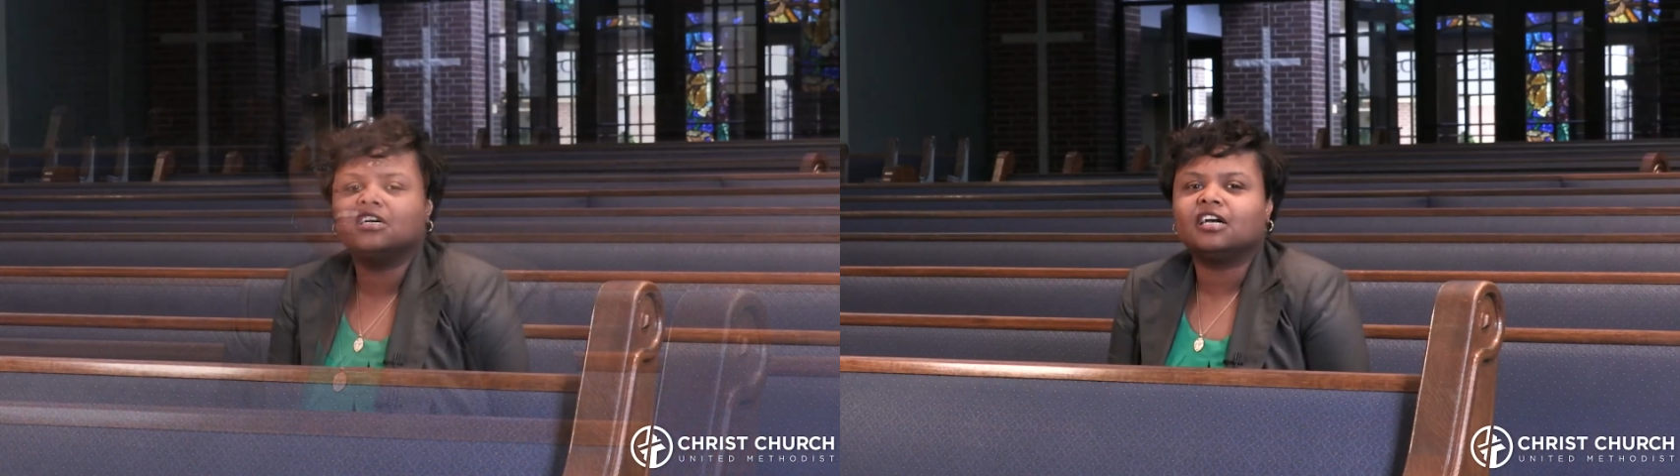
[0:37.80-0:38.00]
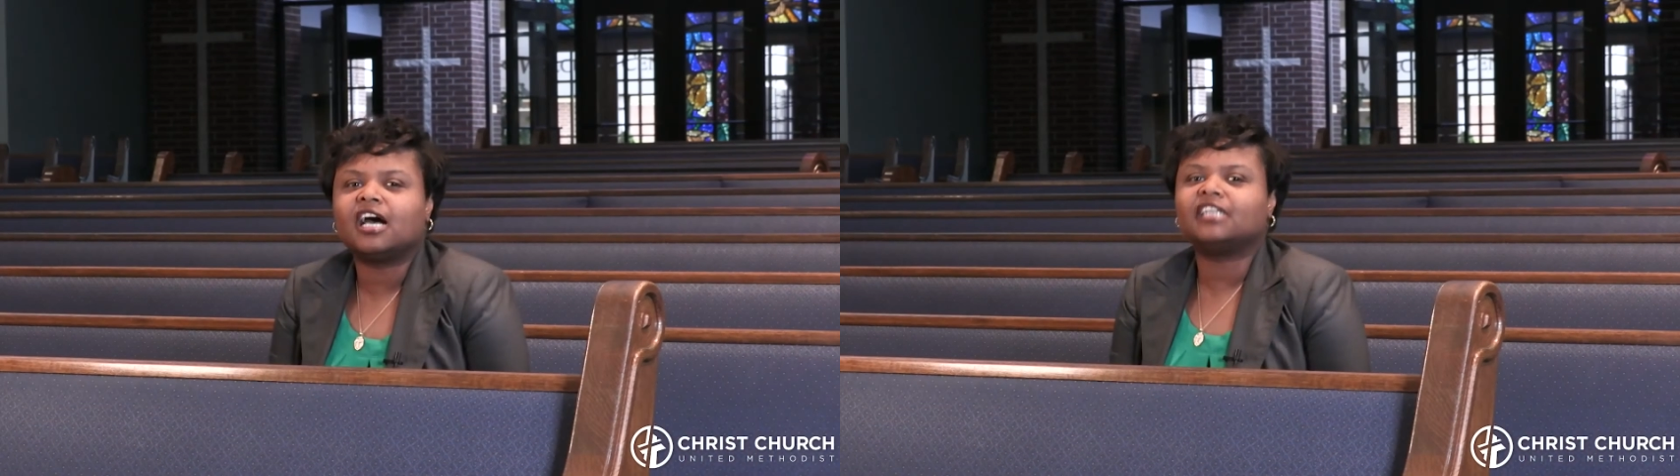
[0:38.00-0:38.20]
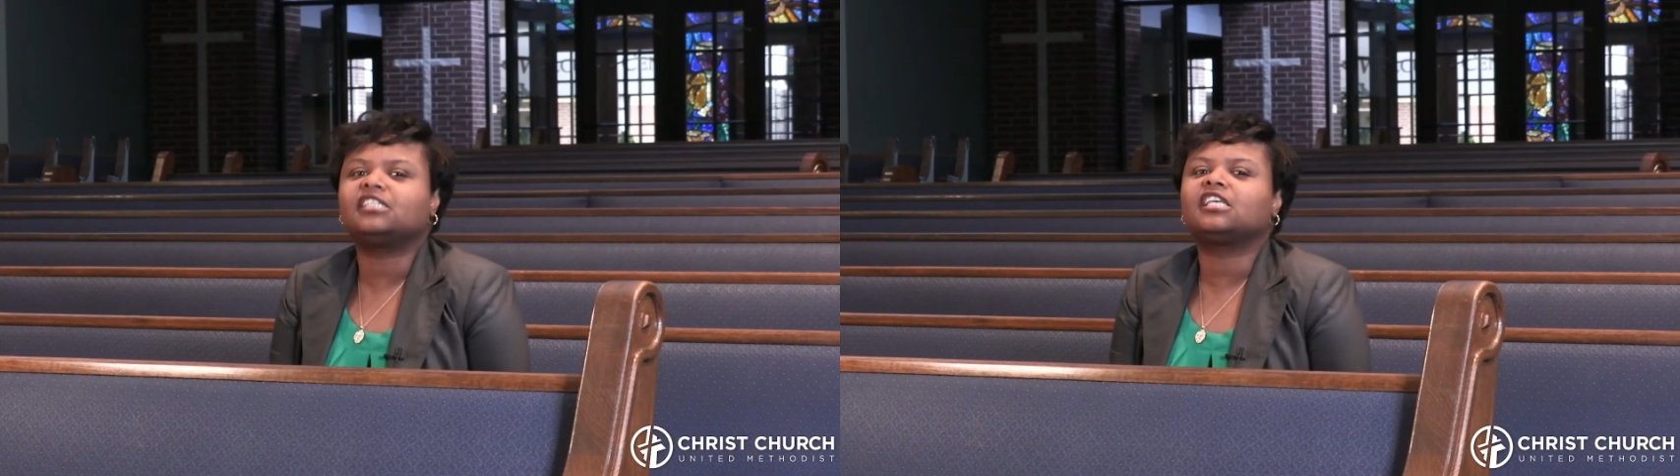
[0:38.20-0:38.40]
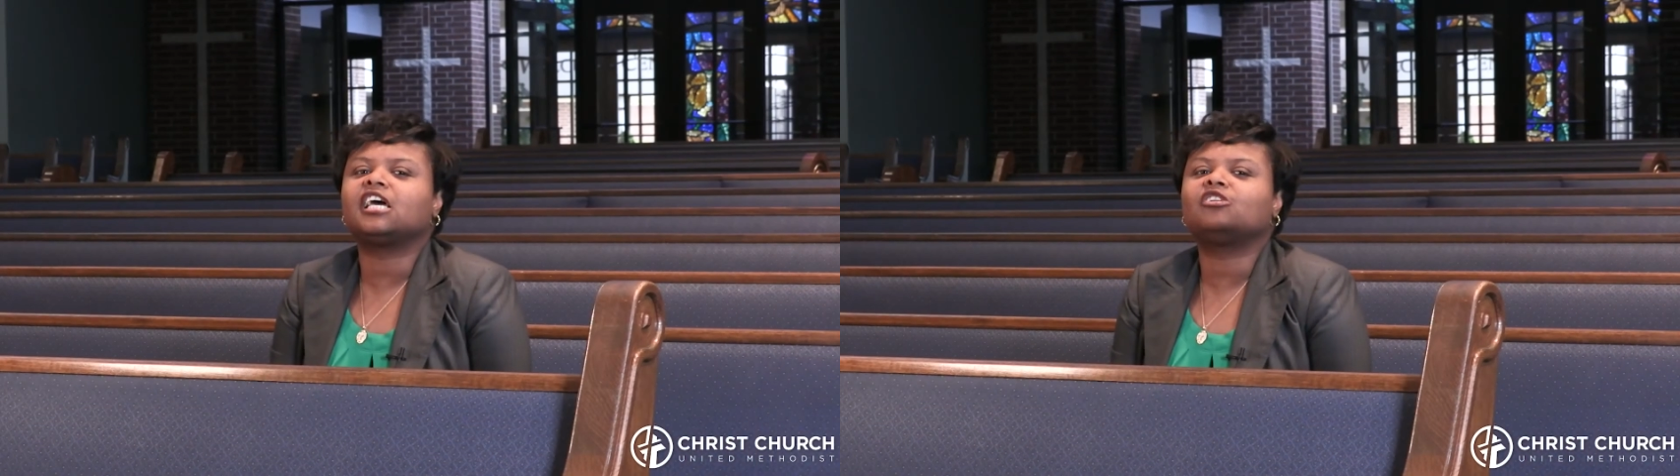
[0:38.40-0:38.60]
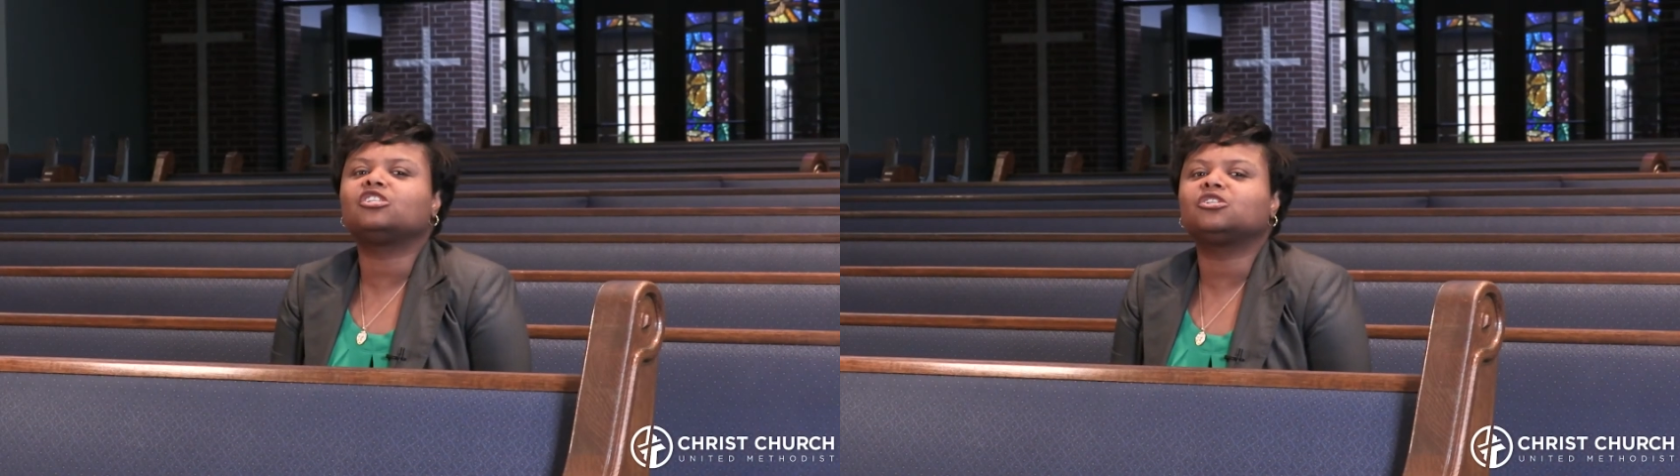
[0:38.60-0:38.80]
God's
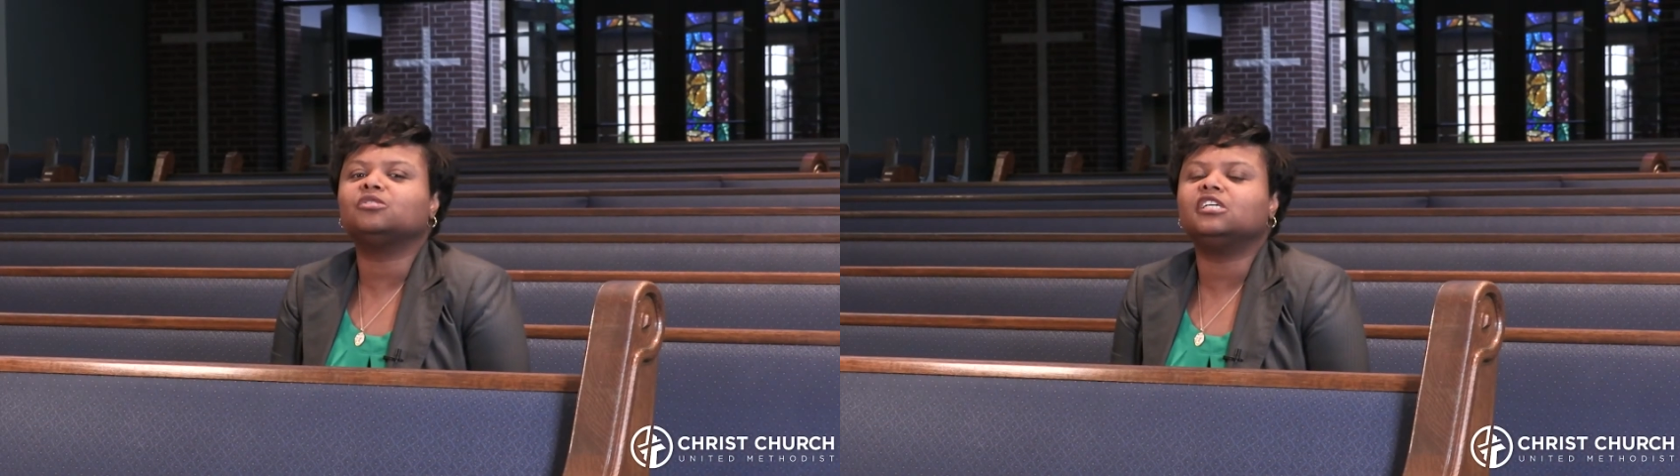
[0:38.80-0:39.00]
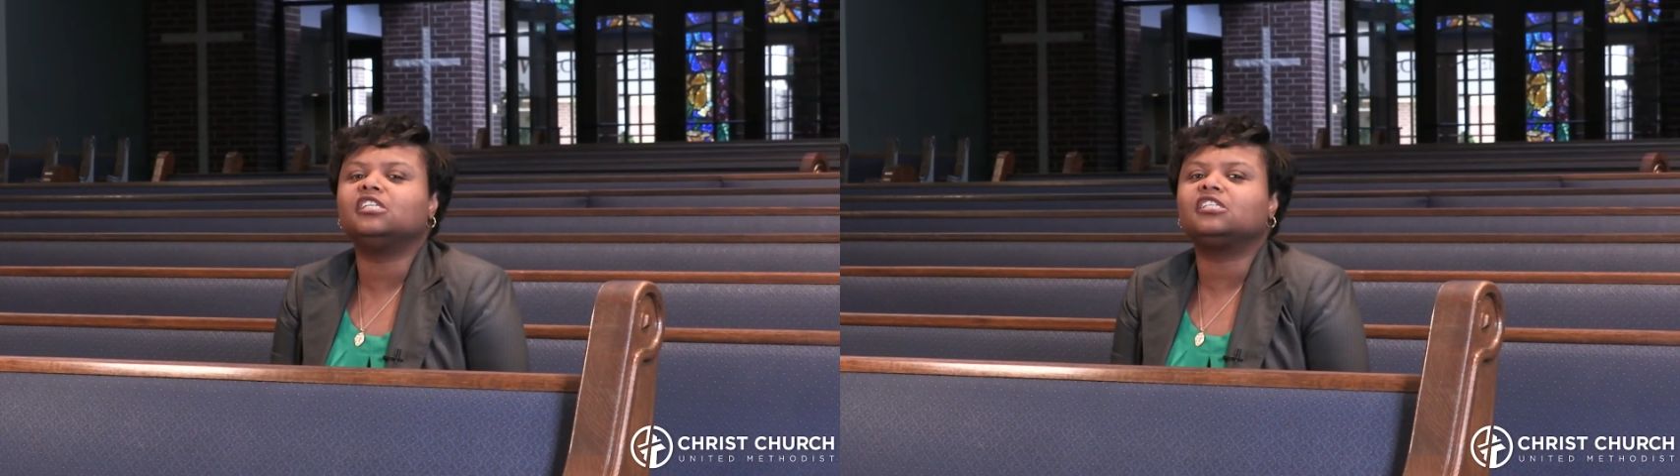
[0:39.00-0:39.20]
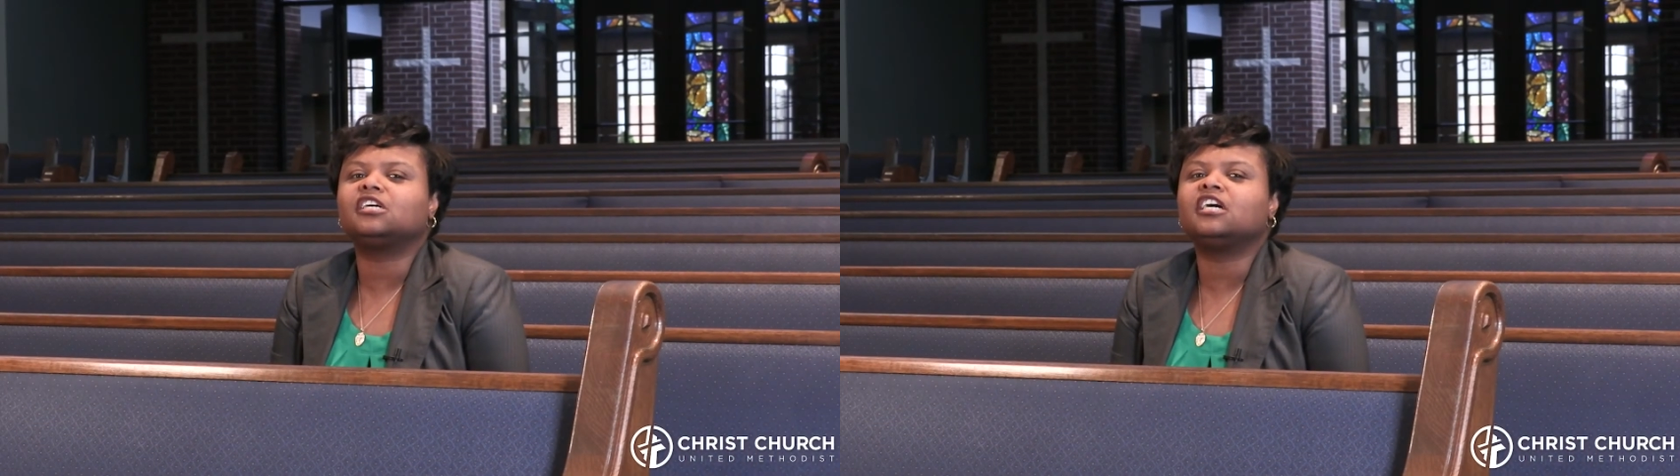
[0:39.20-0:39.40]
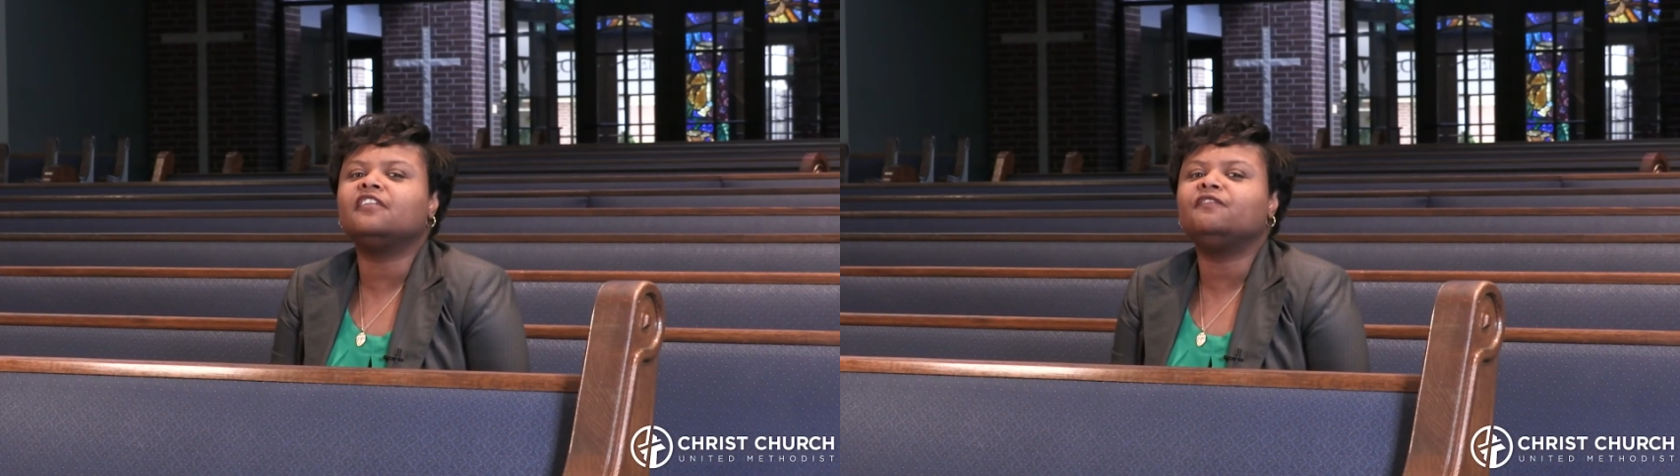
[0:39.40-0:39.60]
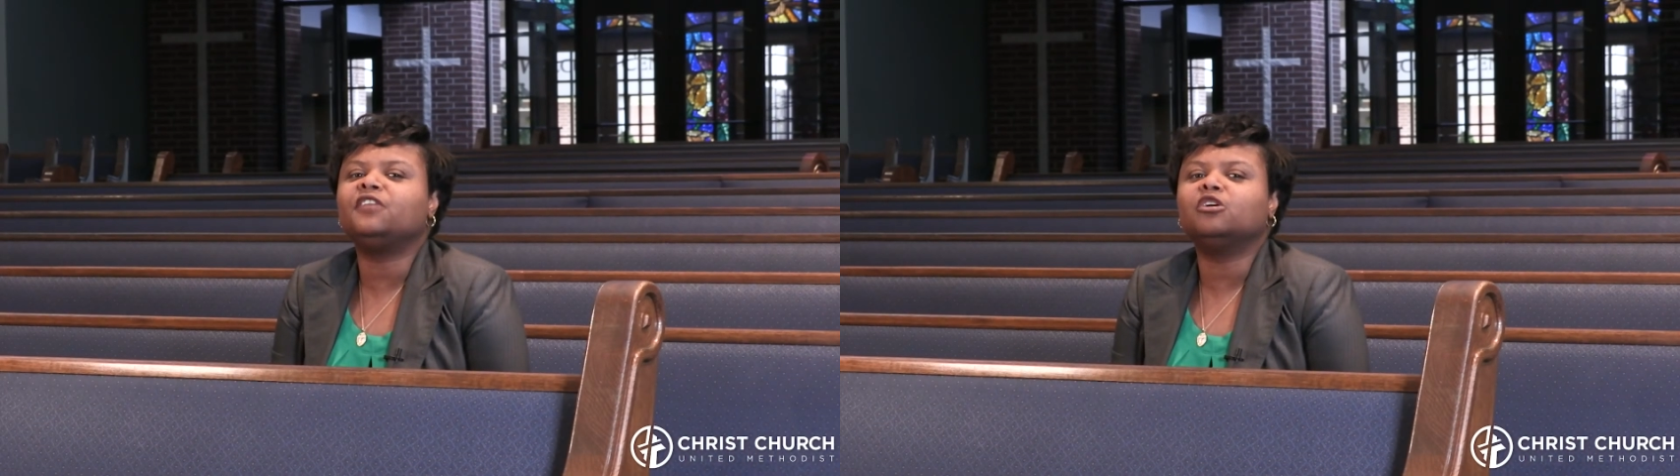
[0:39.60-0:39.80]
counsel is
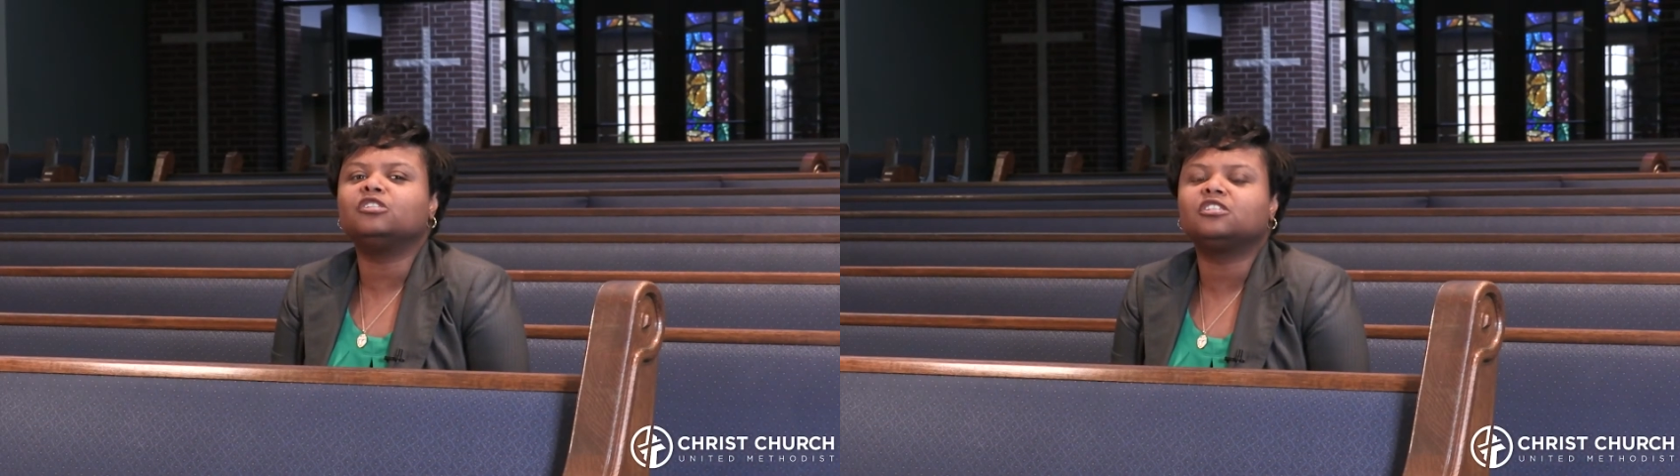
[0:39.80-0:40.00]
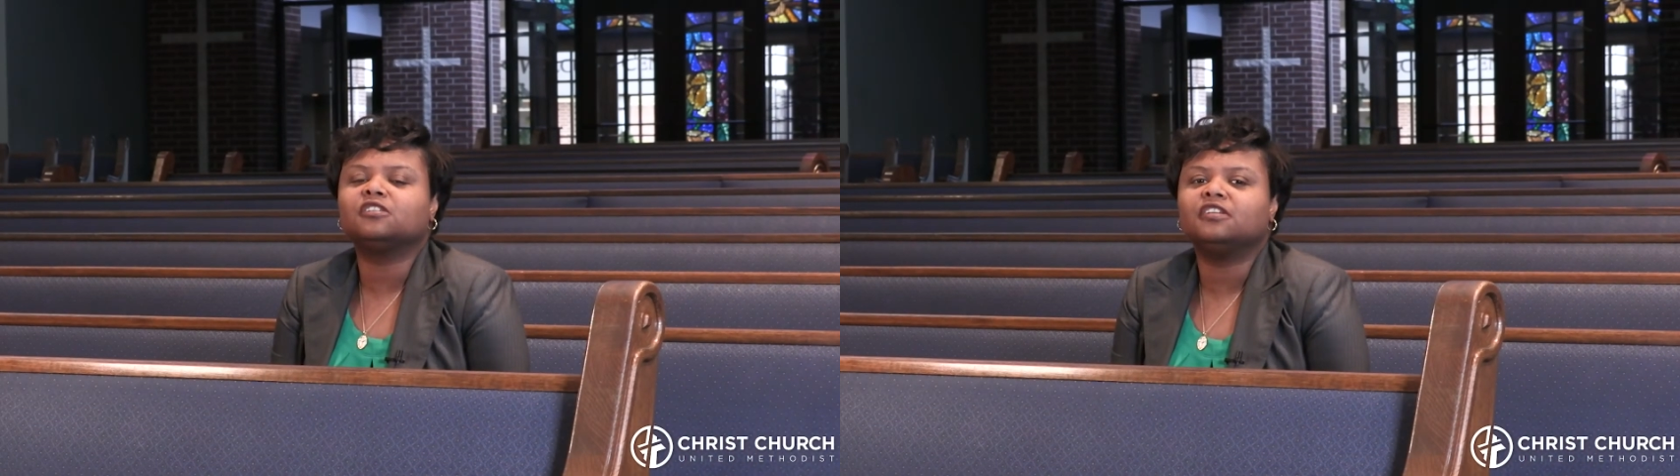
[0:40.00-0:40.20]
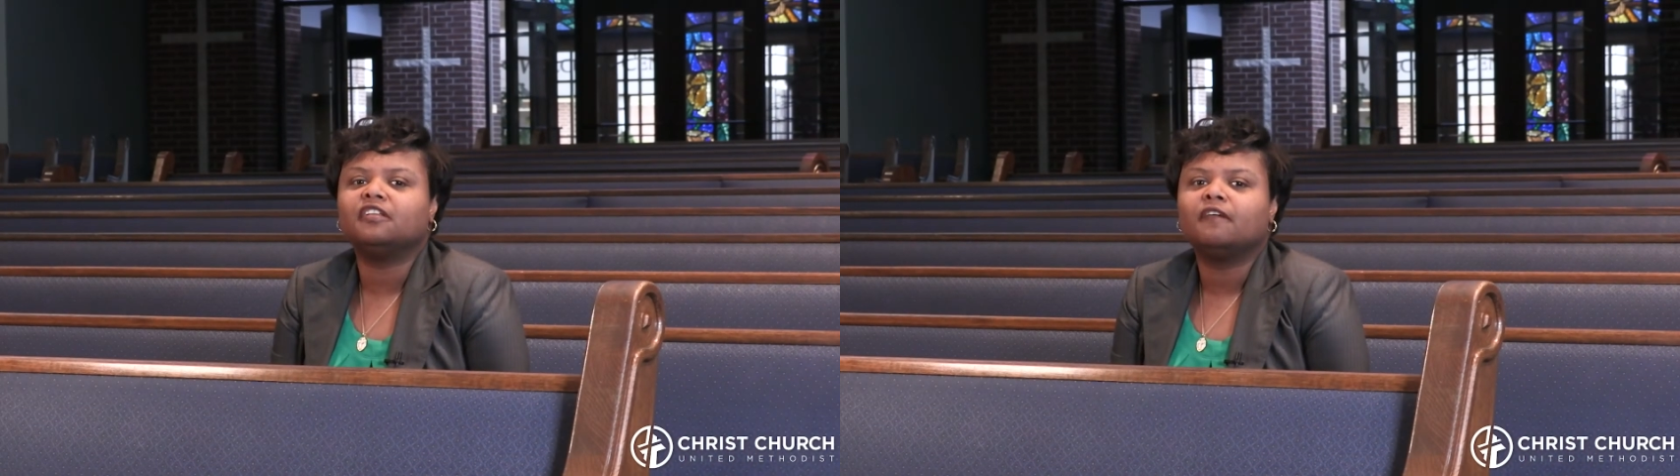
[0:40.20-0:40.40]
unfiltered,